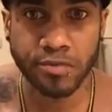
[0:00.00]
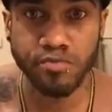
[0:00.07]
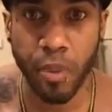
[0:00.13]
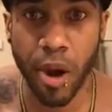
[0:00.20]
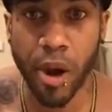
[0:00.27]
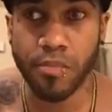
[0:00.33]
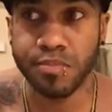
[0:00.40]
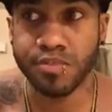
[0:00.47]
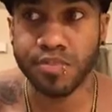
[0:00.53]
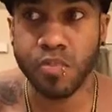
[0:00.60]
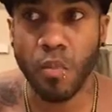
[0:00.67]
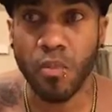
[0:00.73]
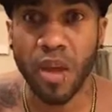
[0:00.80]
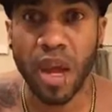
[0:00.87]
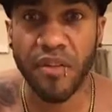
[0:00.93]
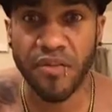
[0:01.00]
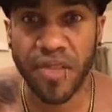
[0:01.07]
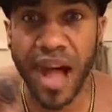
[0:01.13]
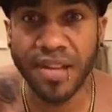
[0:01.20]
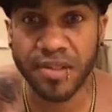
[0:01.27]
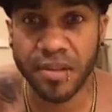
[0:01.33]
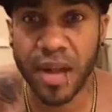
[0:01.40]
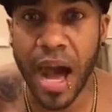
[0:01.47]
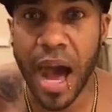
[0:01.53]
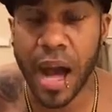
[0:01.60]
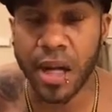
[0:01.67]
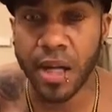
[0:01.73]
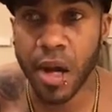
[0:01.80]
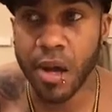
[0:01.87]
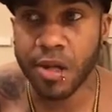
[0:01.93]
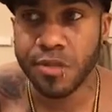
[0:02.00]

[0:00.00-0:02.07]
But if that's not